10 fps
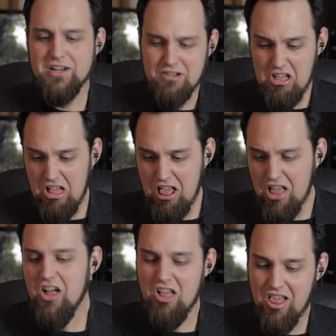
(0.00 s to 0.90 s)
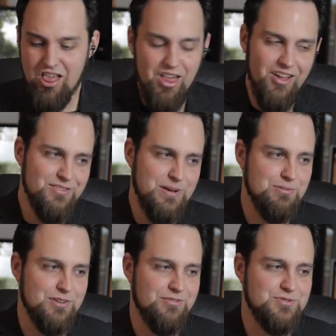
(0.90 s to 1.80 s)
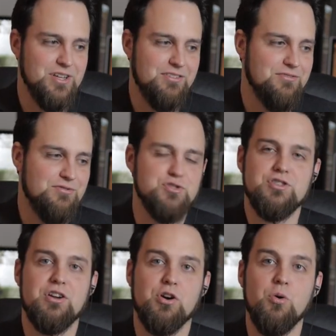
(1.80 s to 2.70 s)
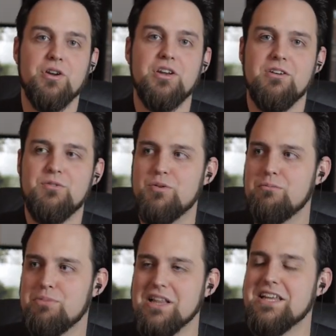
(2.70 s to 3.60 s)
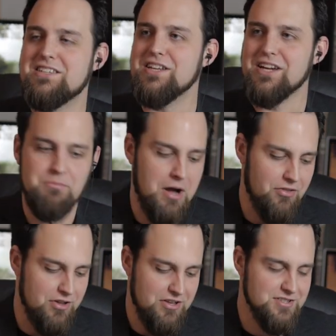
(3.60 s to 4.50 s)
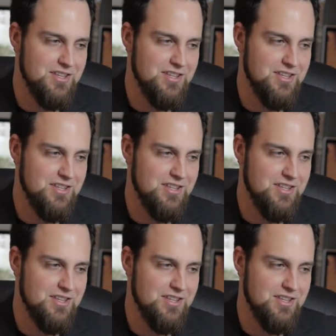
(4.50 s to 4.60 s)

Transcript: Uh, uh. People are like, they're going ballistic about this.